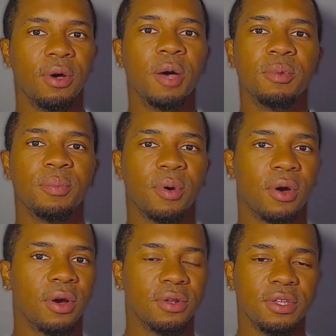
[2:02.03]
up to
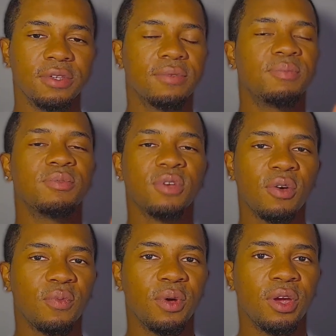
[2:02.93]
par. This
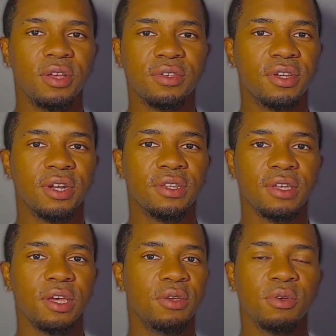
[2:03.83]
software isn't going to
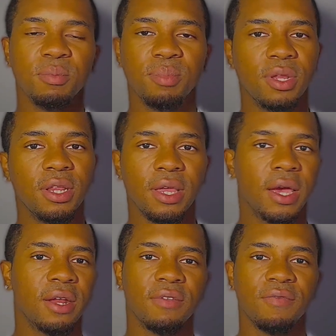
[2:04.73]
take you completely
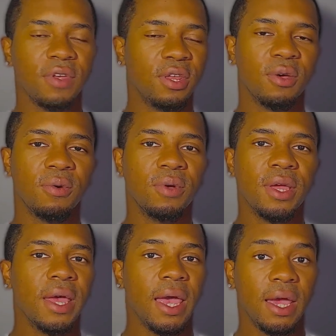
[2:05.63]
out of the video
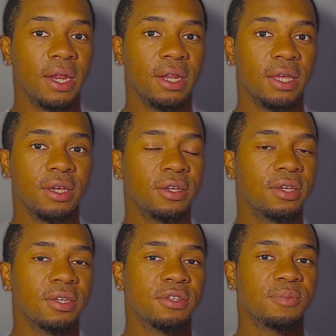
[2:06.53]
editing
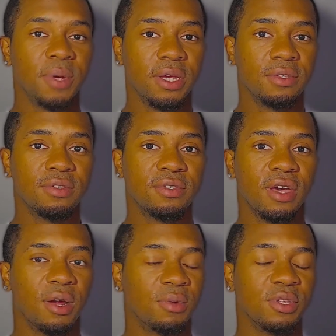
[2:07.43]
space.
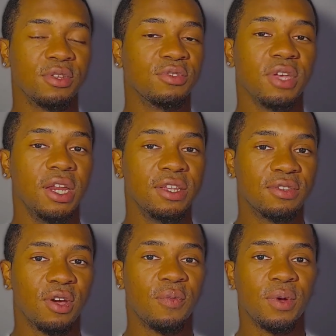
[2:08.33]
I don't think there's any
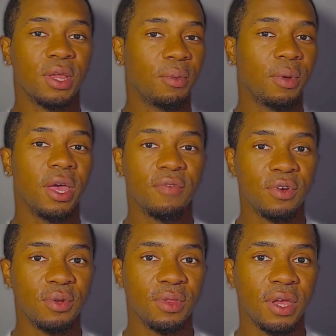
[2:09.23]
software that will ever
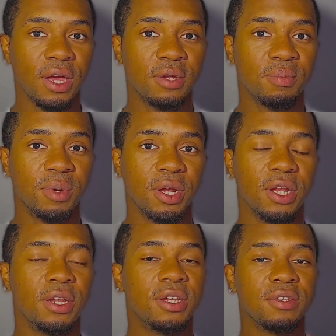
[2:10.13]
do that, but
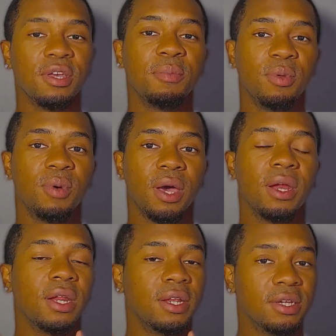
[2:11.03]
it does help you out and
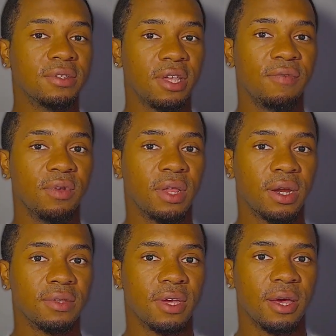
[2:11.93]
it does save you a lot
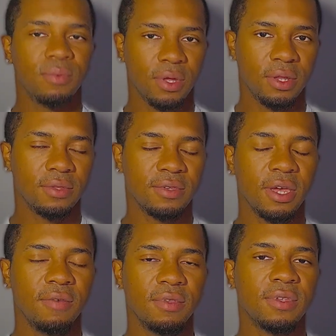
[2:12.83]
of time. And
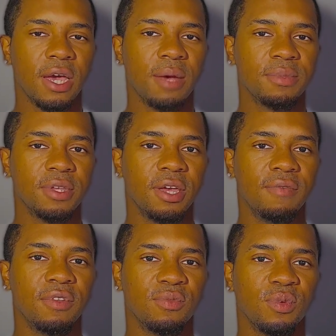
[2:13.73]
the time
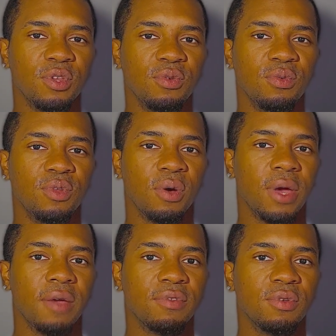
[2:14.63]
saved is when you don't
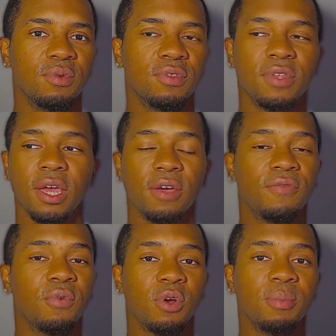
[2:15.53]
have to take a
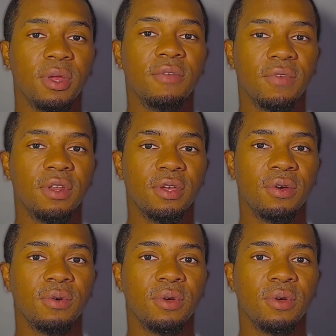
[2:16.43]
40-minute video